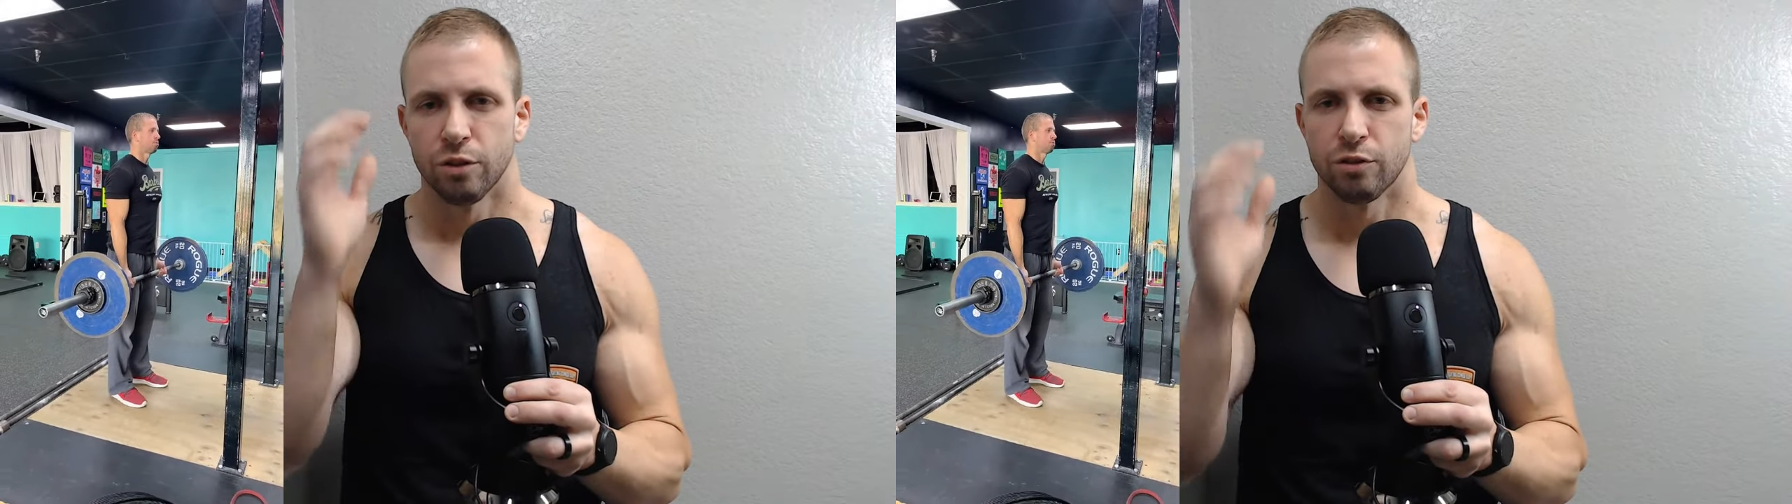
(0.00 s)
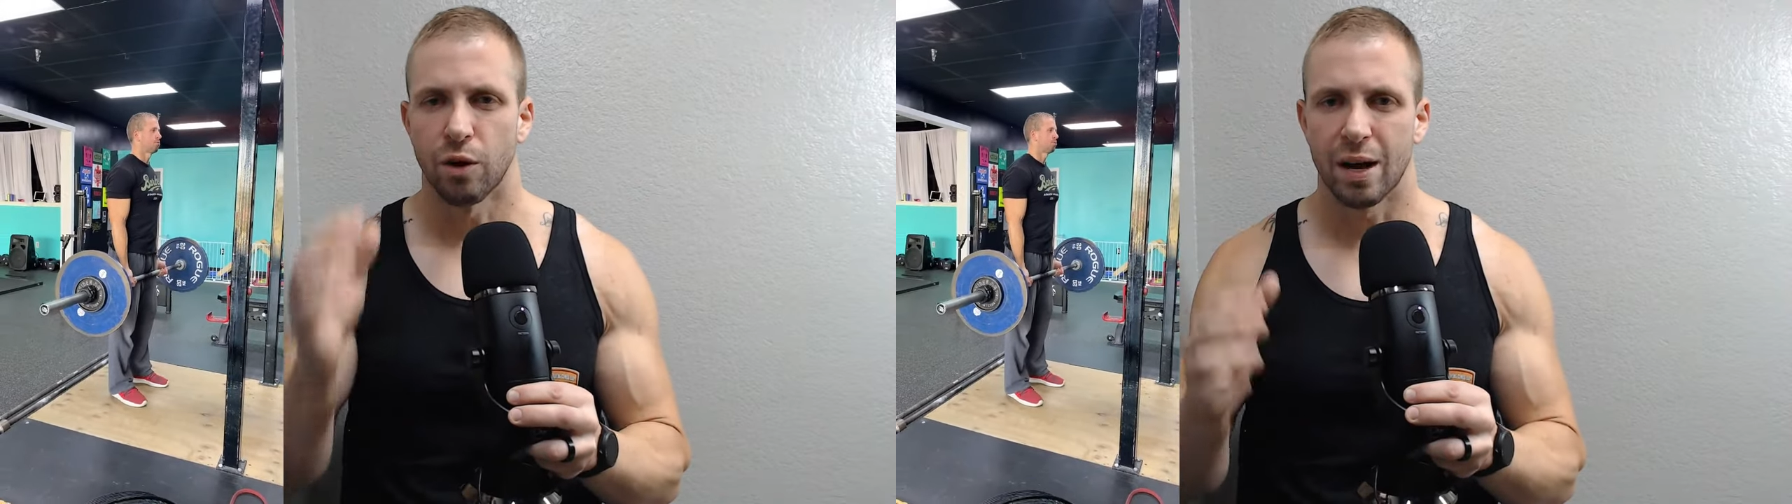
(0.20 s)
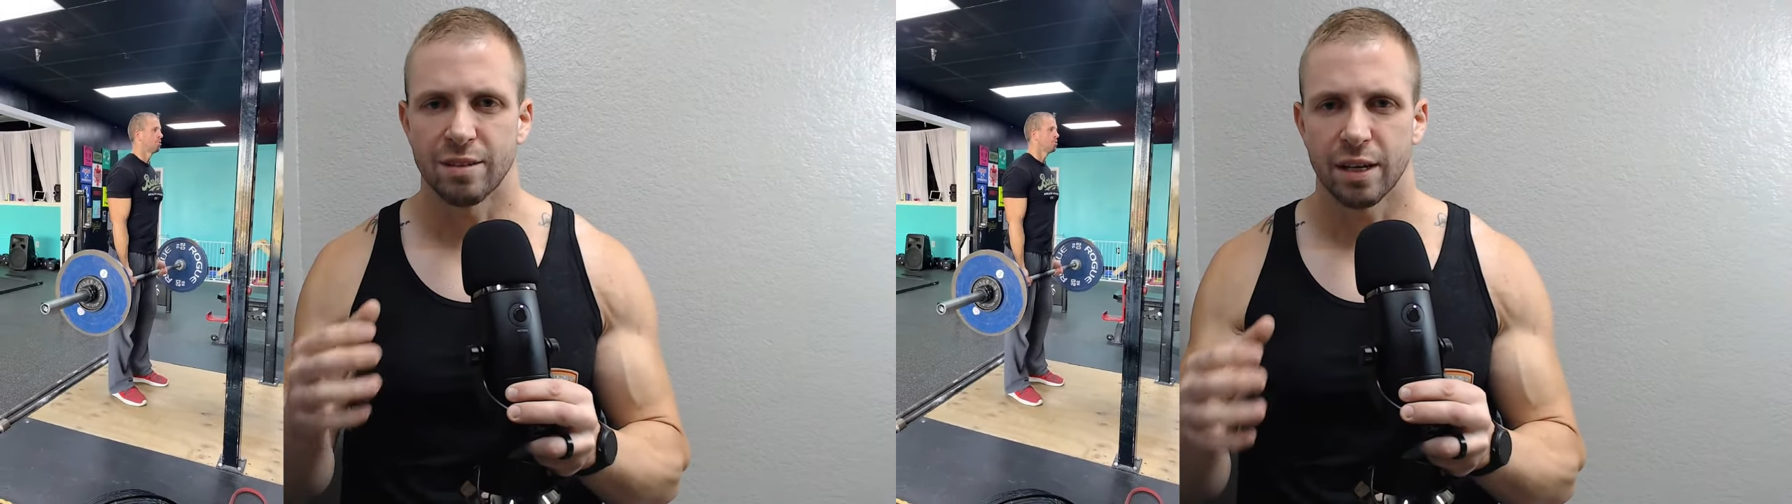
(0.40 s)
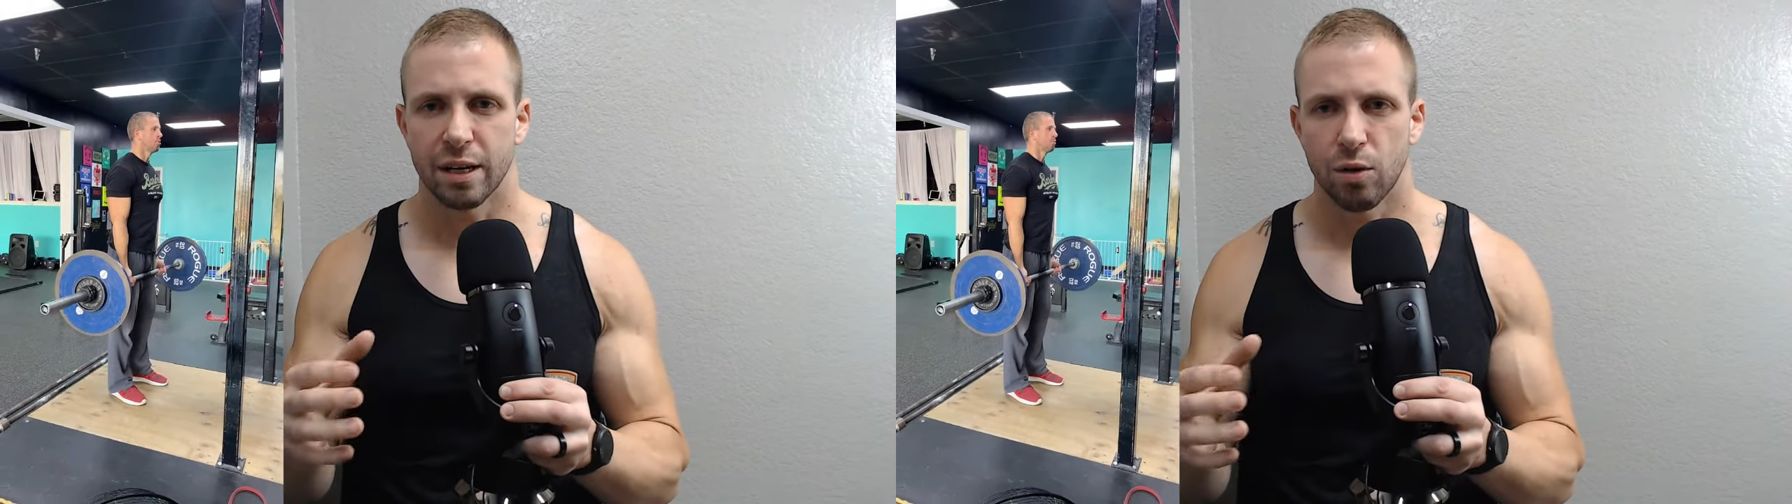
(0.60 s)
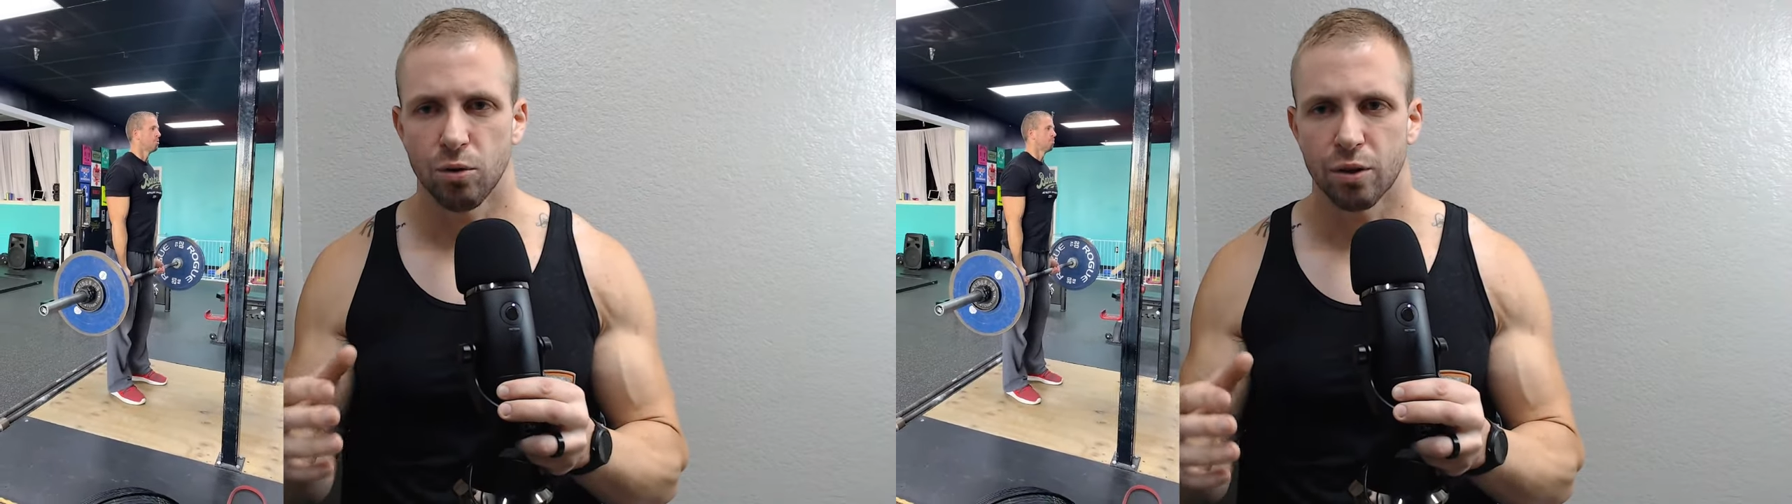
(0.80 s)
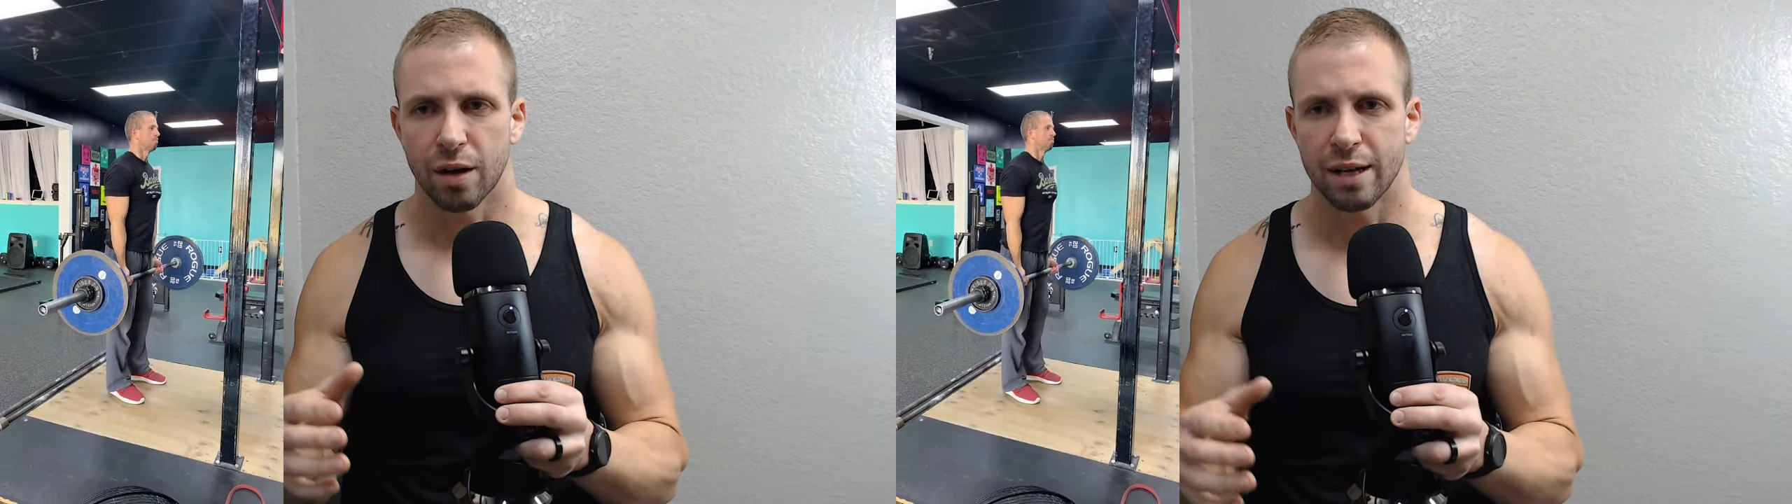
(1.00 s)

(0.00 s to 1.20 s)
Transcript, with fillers: So as I get older,